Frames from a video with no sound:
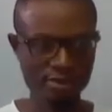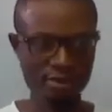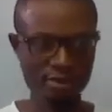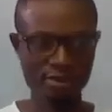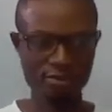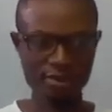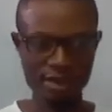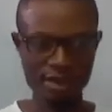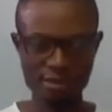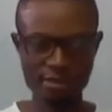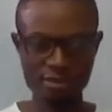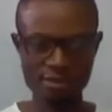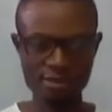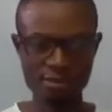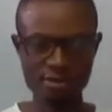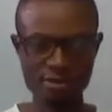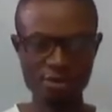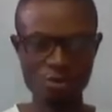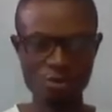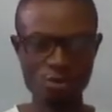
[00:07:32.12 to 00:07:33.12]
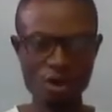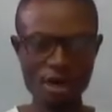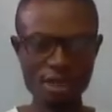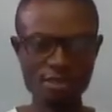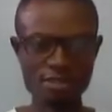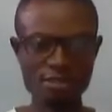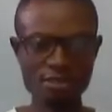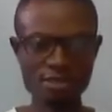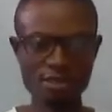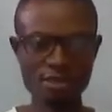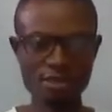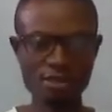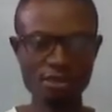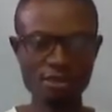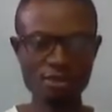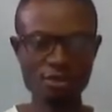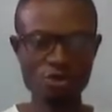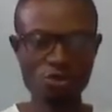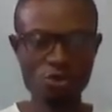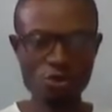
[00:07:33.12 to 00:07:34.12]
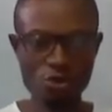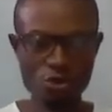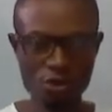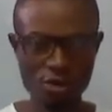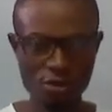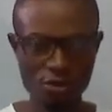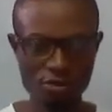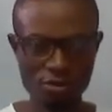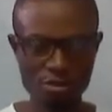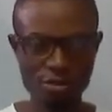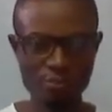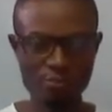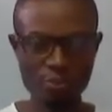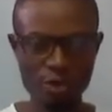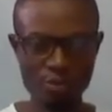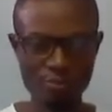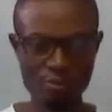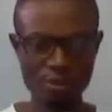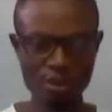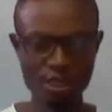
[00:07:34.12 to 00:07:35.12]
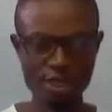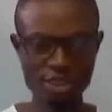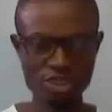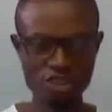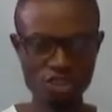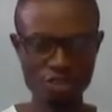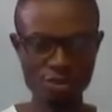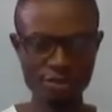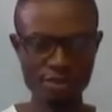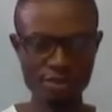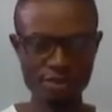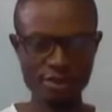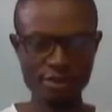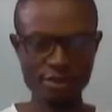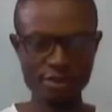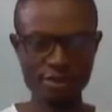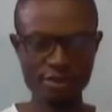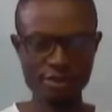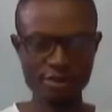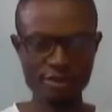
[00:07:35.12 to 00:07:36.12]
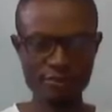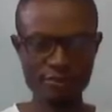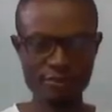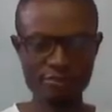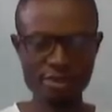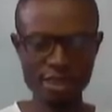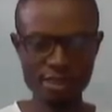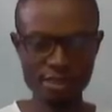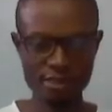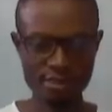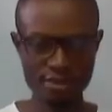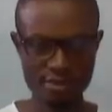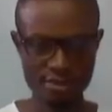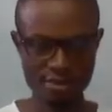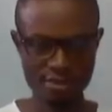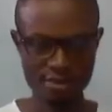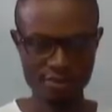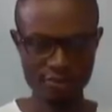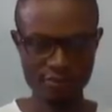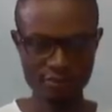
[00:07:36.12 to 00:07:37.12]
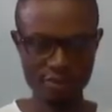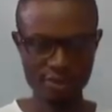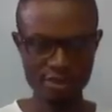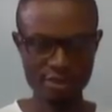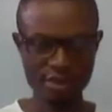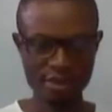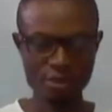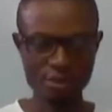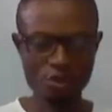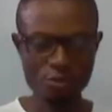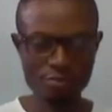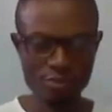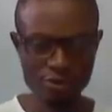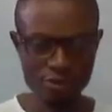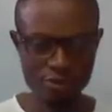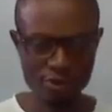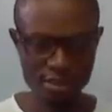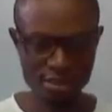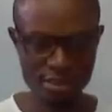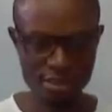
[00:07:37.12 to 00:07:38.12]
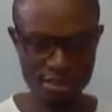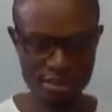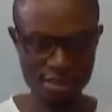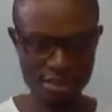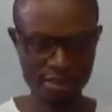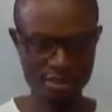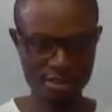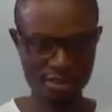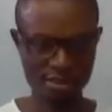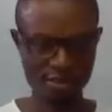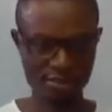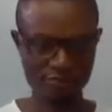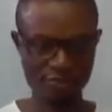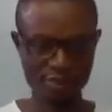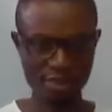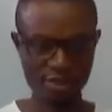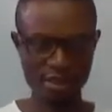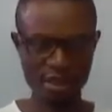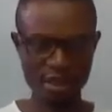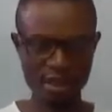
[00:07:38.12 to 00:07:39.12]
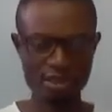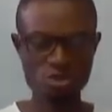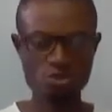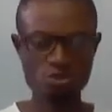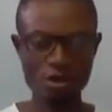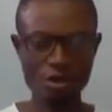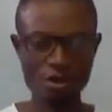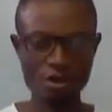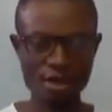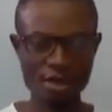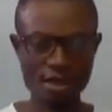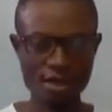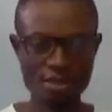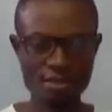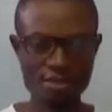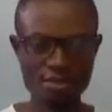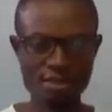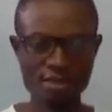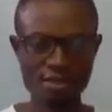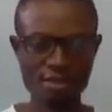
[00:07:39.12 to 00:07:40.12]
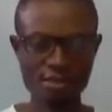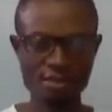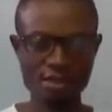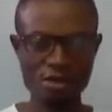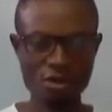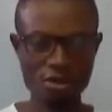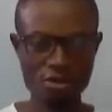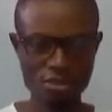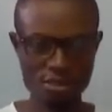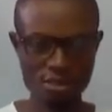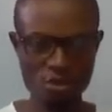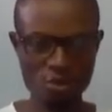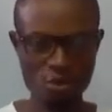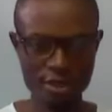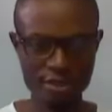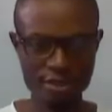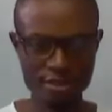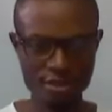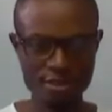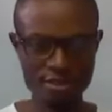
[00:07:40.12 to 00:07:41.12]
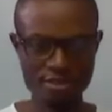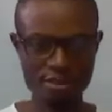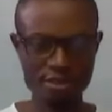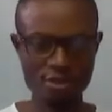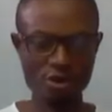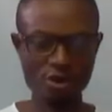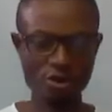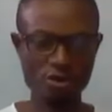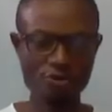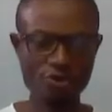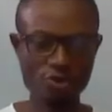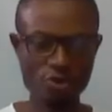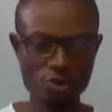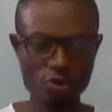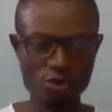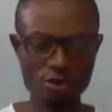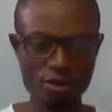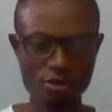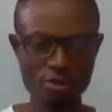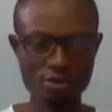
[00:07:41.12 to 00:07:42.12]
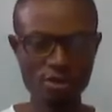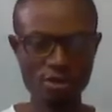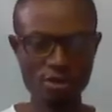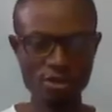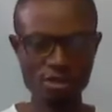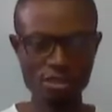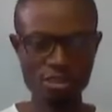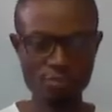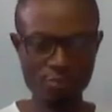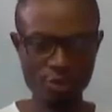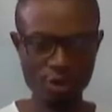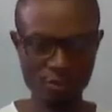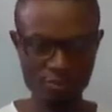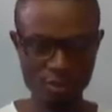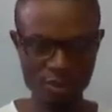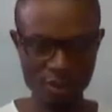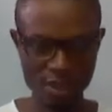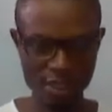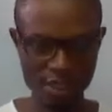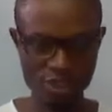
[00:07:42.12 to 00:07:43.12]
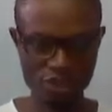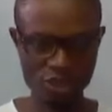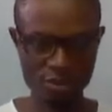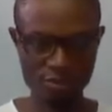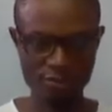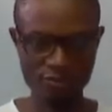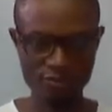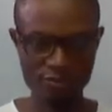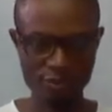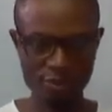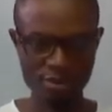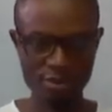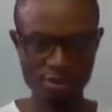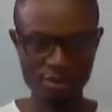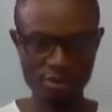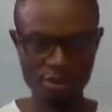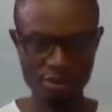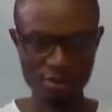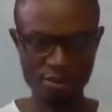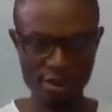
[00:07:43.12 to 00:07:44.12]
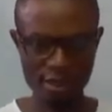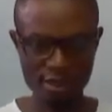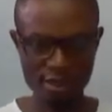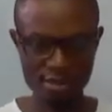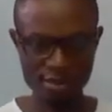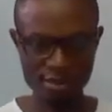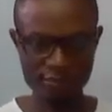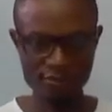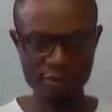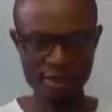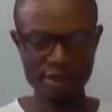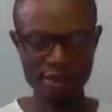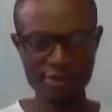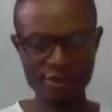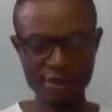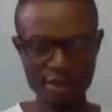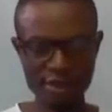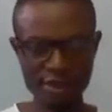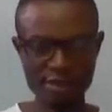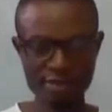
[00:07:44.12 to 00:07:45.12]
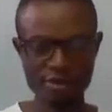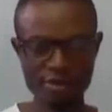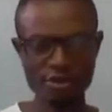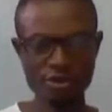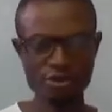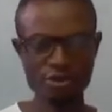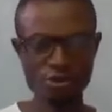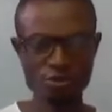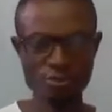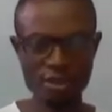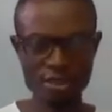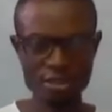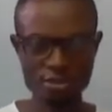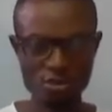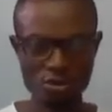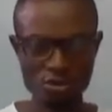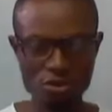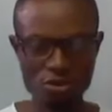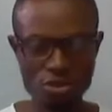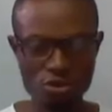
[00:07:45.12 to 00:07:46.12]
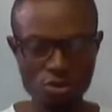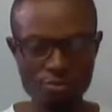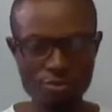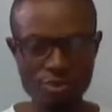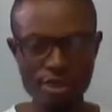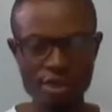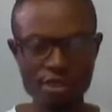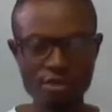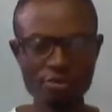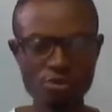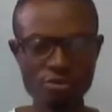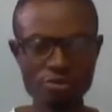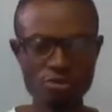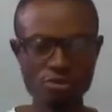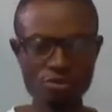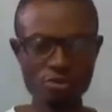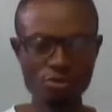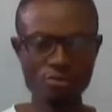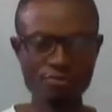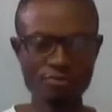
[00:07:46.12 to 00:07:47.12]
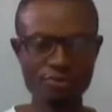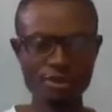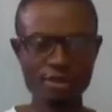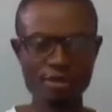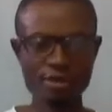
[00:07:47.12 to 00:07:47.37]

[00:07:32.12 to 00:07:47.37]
right, what rural depopulation means in a community setting, as well as the consequences of rural depopulation. All right? And then you must also be able to